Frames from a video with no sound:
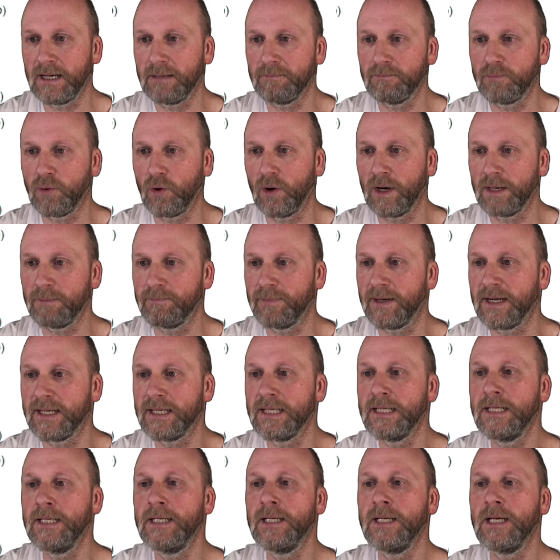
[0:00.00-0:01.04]
point, but
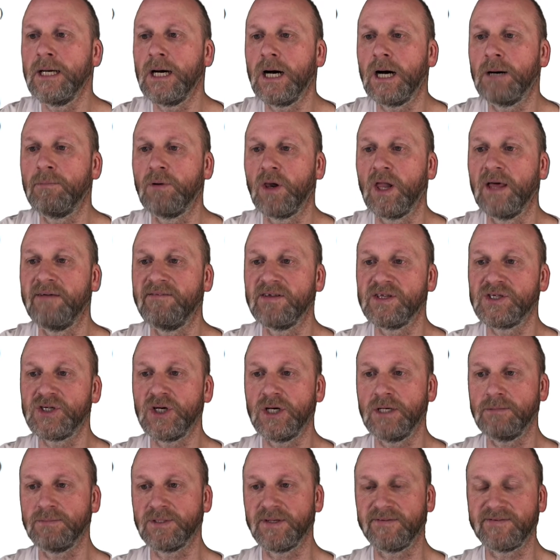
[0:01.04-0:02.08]
I believe in
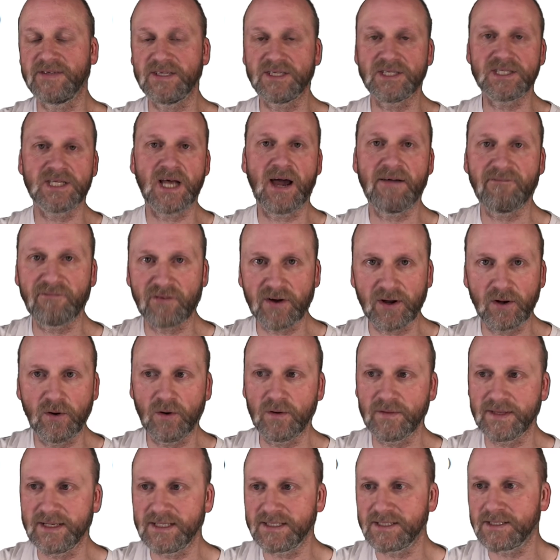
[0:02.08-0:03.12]
terms of discovering
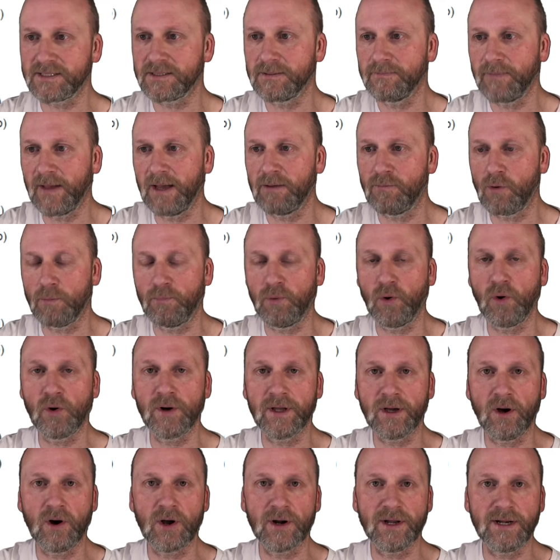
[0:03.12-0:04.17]
all this and
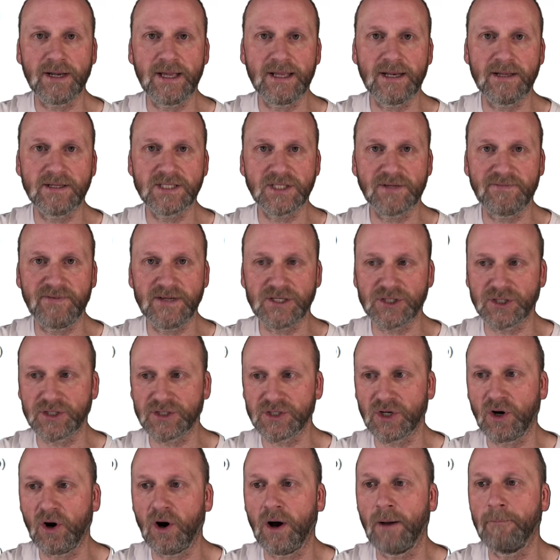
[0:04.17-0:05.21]
reporting on it in a sufficient
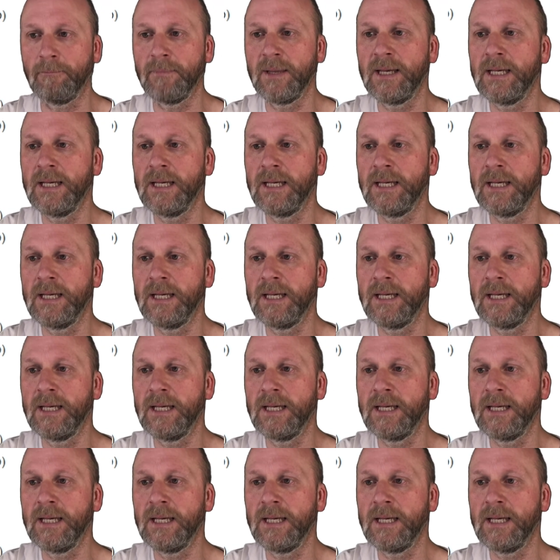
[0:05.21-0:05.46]
time.